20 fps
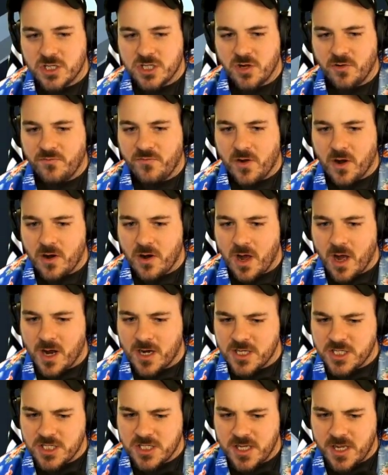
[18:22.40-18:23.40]
so far?
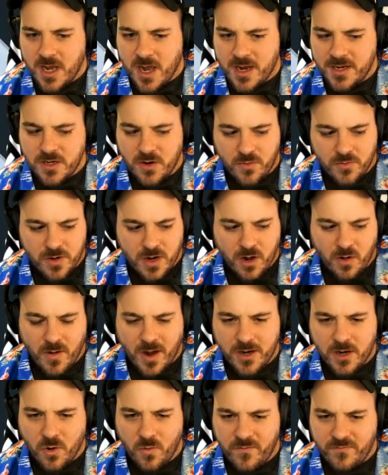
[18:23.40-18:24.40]
Honestly, I don't know.
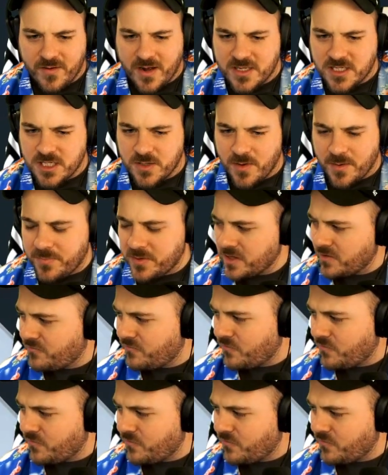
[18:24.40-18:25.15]
I know we've had some up in the